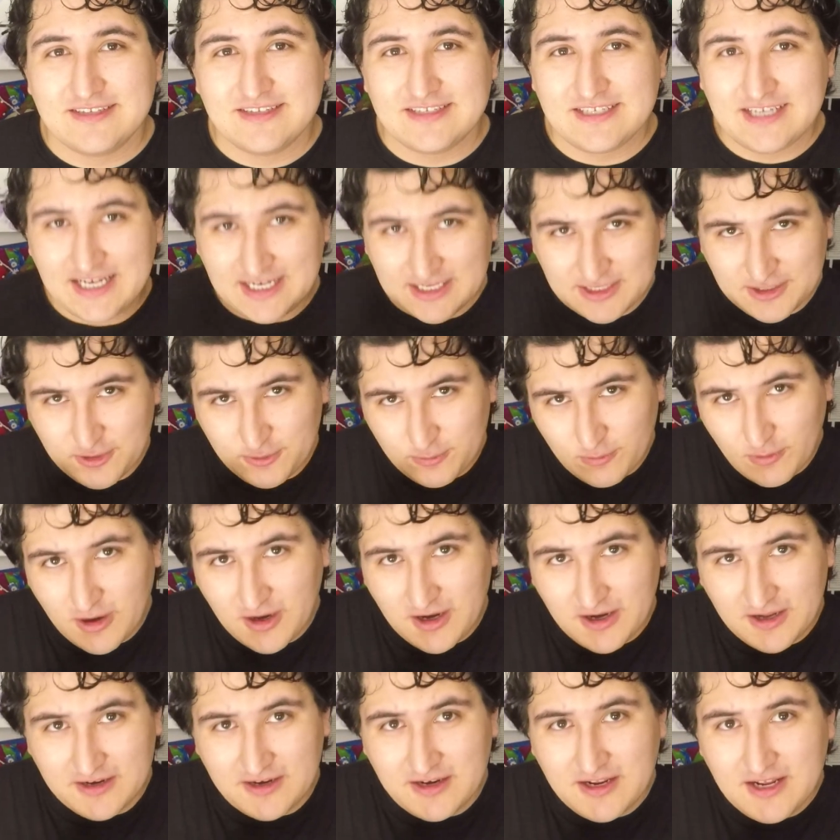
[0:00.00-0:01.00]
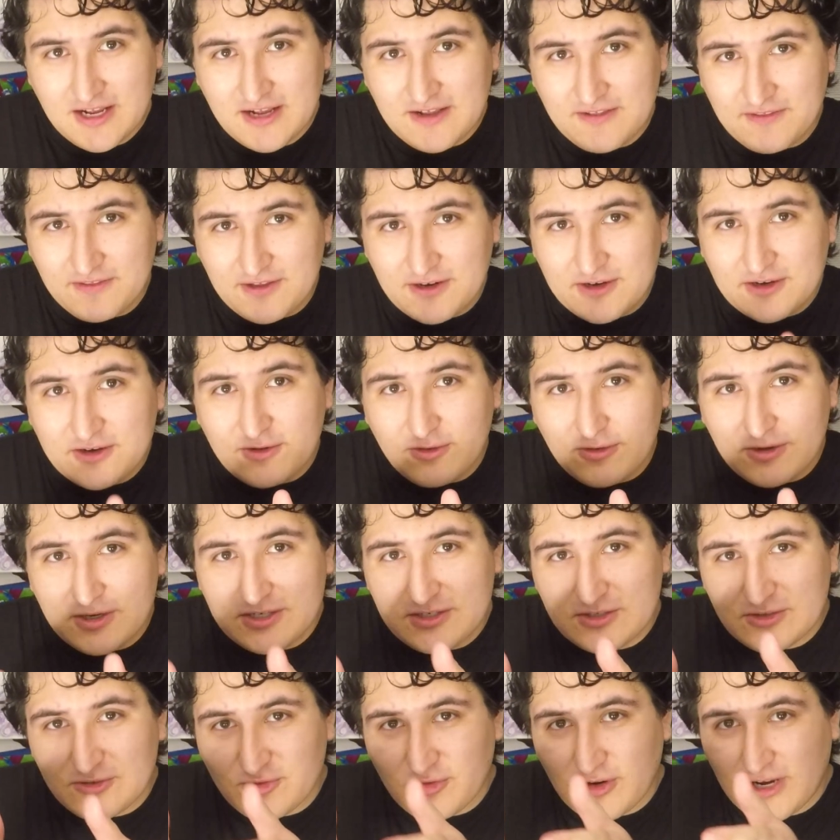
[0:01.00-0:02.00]
take you on, they're going
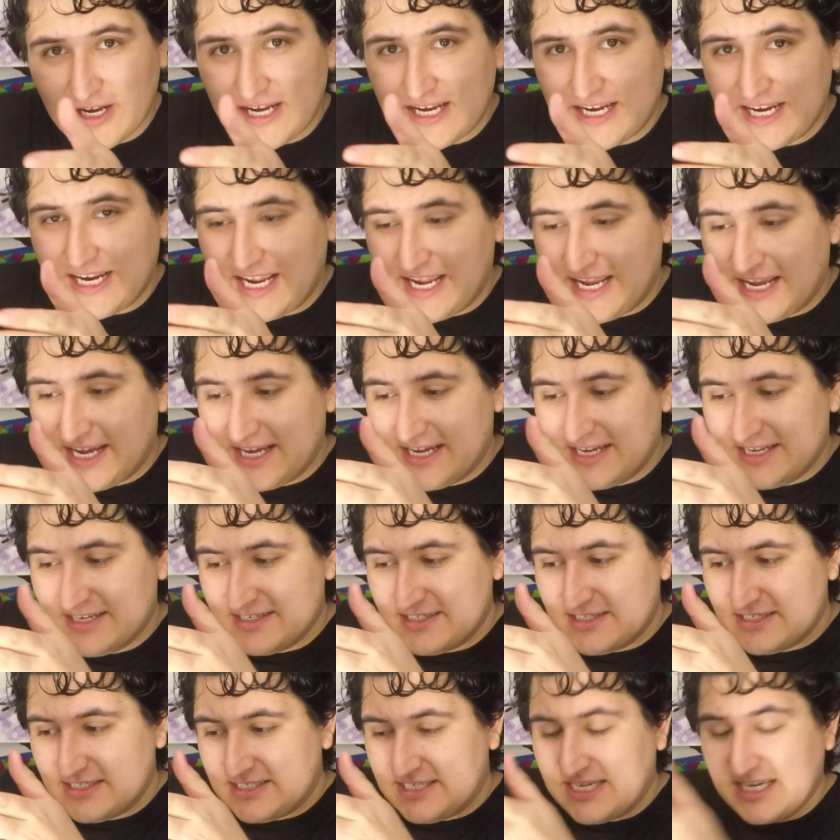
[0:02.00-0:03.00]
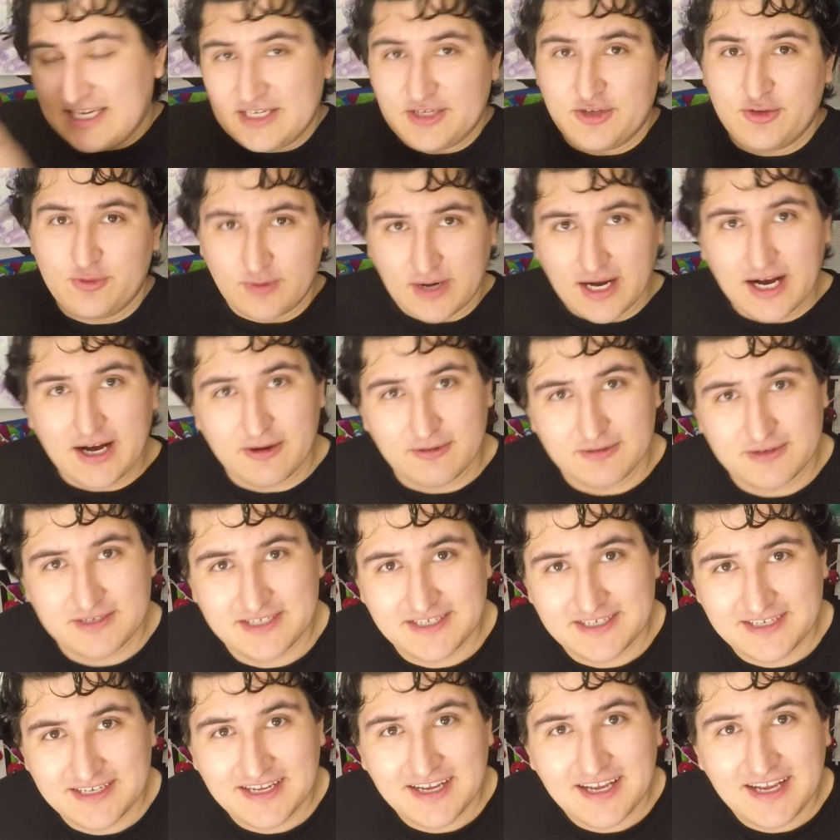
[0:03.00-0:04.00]
to try and take you out.
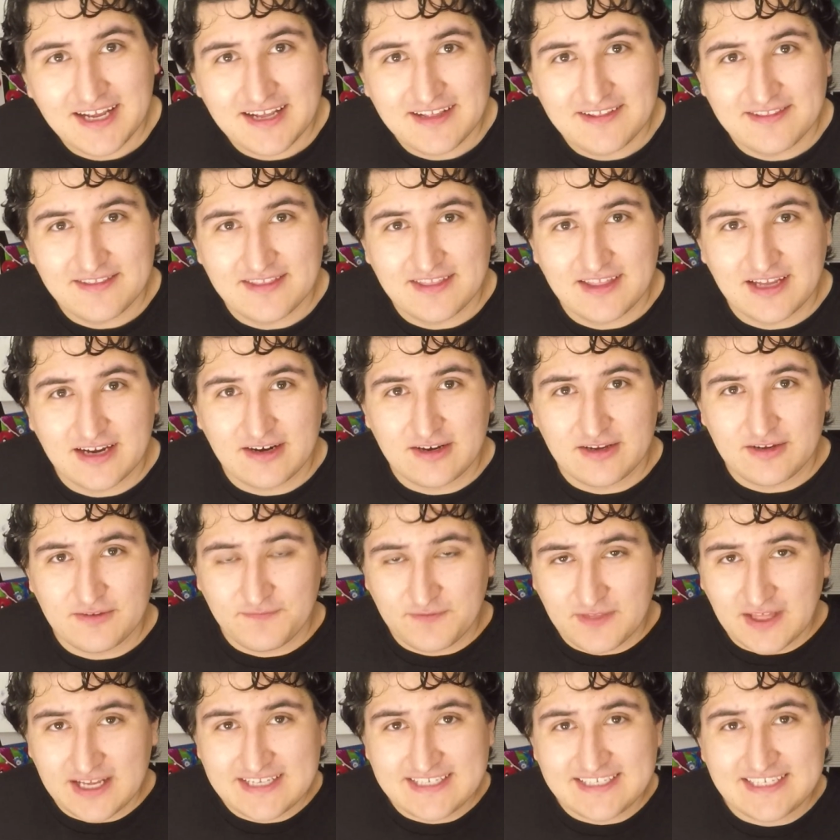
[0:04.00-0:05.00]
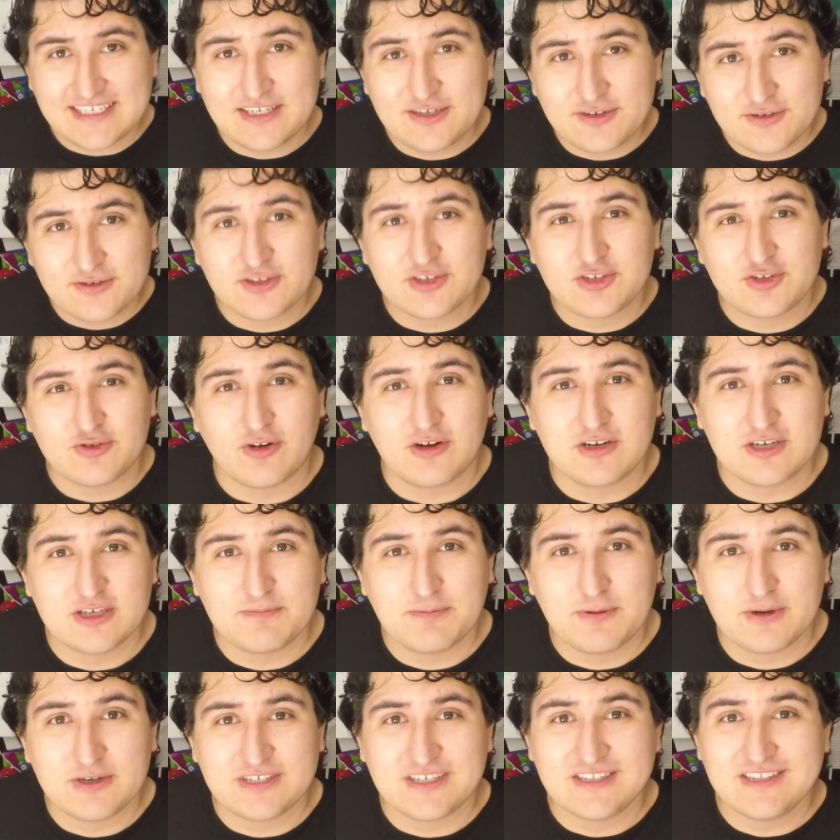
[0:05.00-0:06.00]
If they see you're the
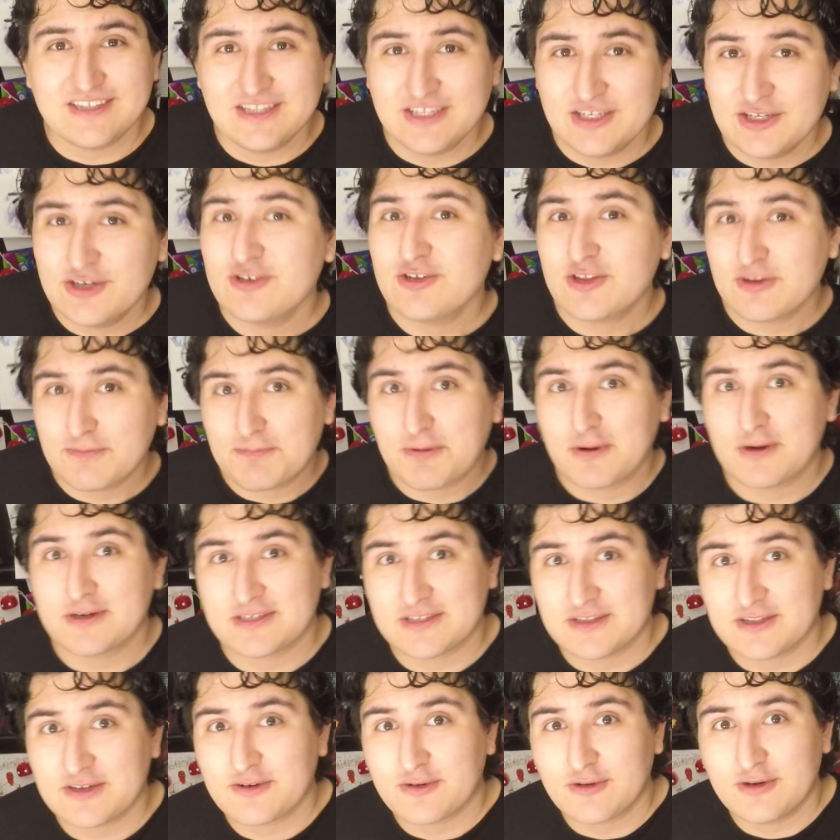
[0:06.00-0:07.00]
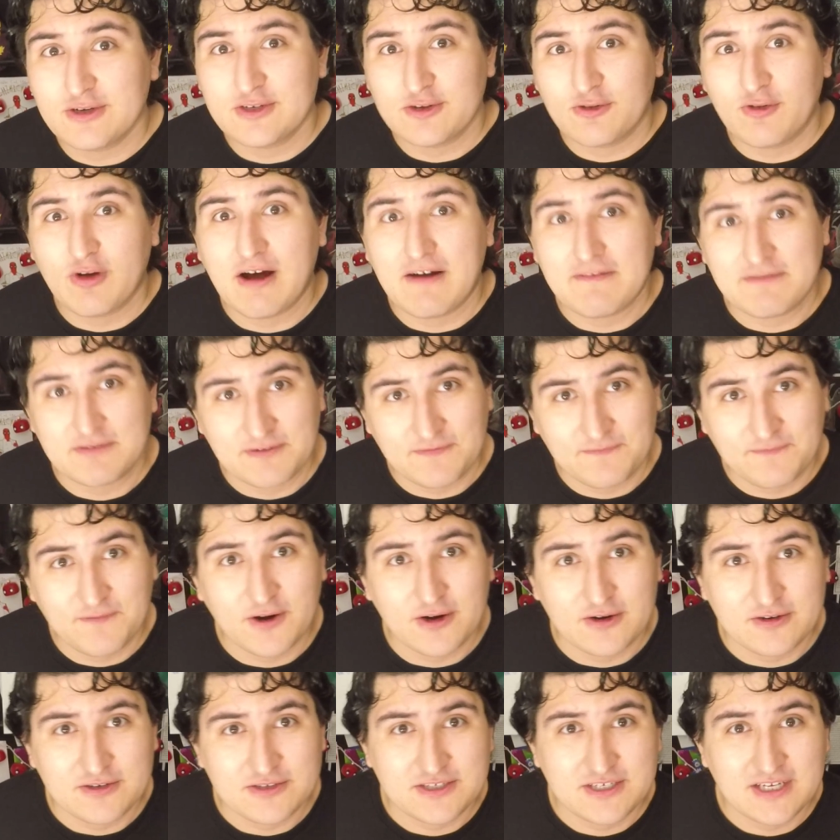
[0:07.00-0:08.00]
strongest person, you're the person they're going to go after
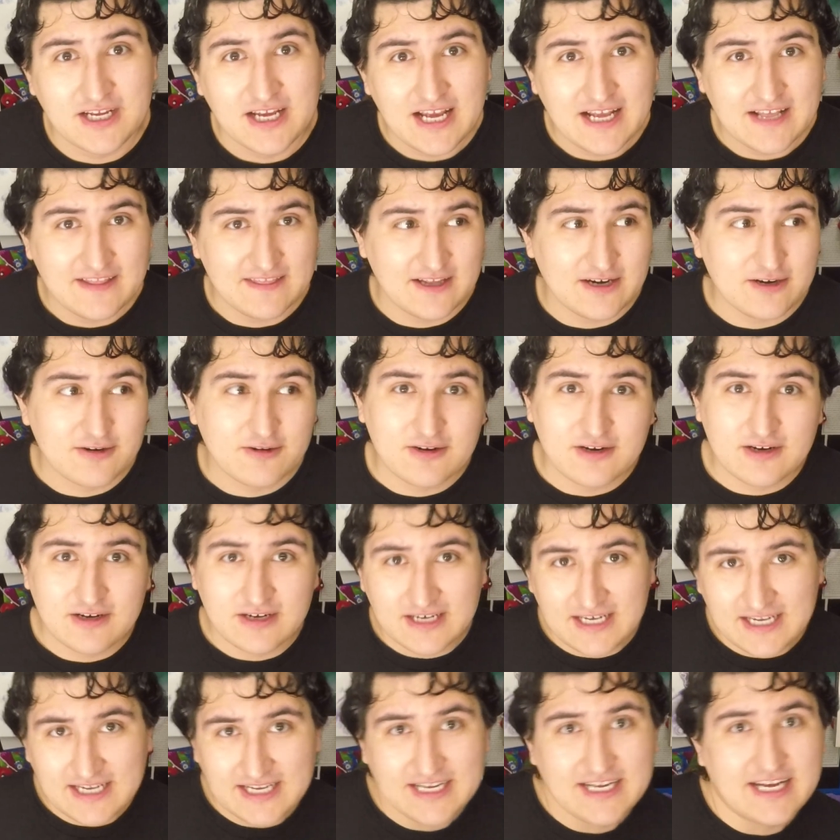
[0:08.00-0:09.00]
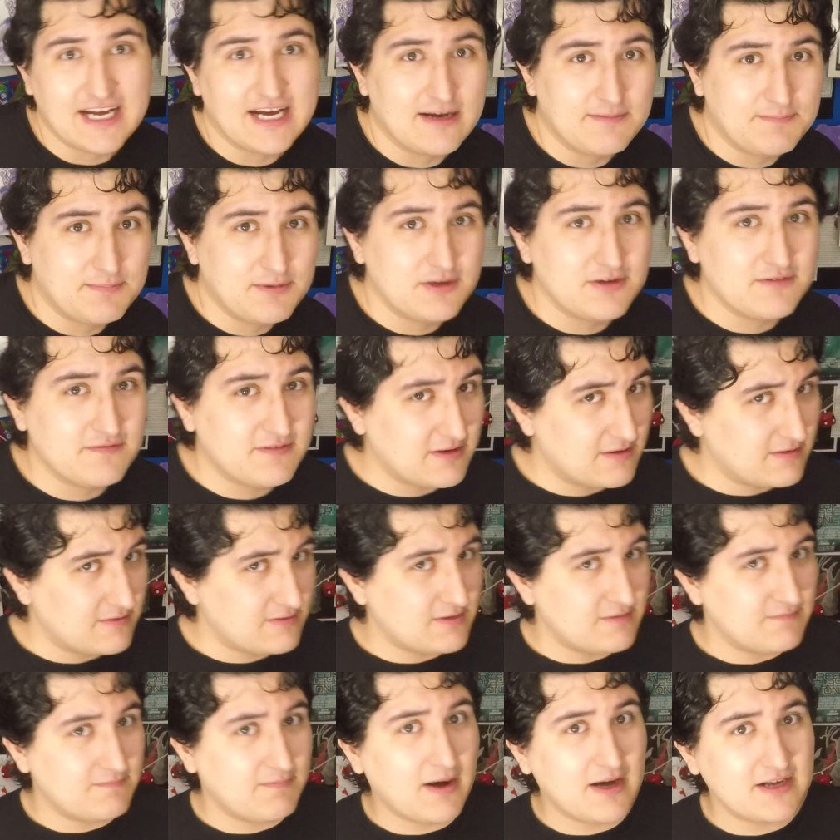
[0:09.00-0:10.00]
first. They're going to kneecap you if they're
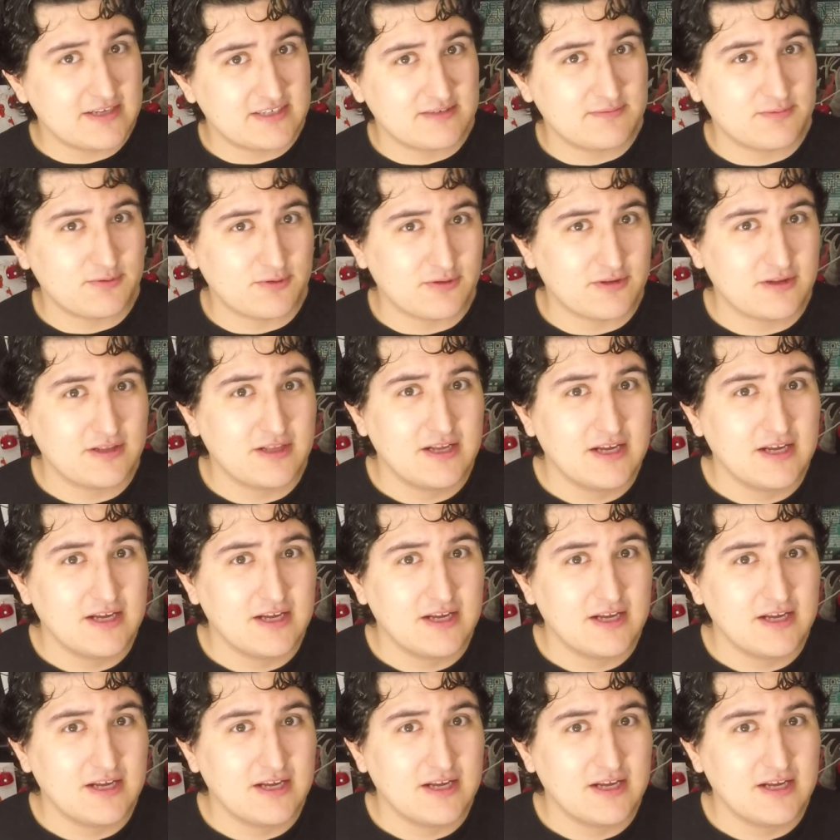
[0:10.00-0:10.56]
possible.